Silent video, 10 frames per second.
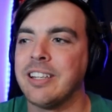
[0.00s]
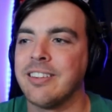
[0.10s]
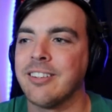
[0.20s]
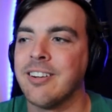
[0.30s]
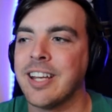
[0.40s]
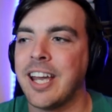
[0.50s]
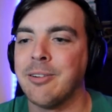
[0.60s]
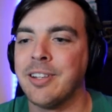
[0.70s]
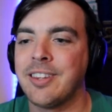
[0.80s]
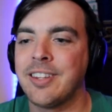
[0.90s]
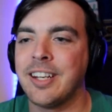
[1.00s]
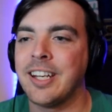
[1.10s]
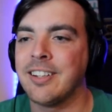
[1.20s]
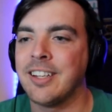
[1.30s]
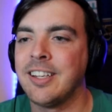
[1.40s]
they're okay with
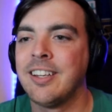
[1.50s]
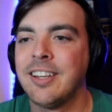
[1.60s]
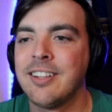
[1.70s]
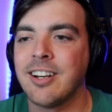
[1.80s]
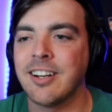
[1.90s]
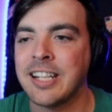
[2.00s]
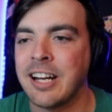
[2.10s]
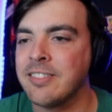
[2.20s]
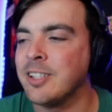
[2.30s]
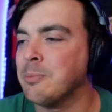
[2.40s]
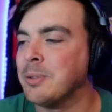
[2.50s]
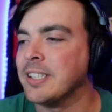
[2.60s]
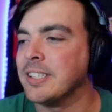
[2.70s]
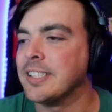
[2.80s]
getting talked down to. But